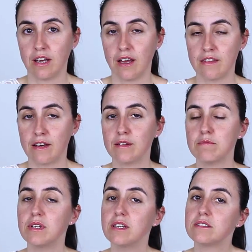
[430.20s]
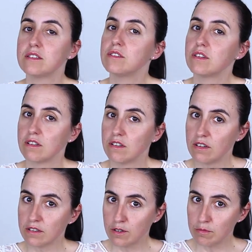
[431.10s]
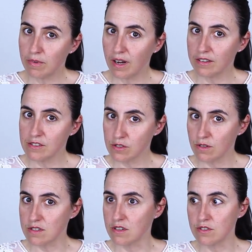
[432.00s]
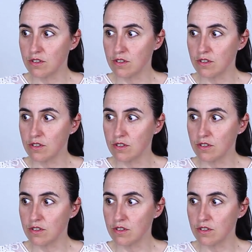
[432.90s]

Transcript: That means that you cannot combine sources.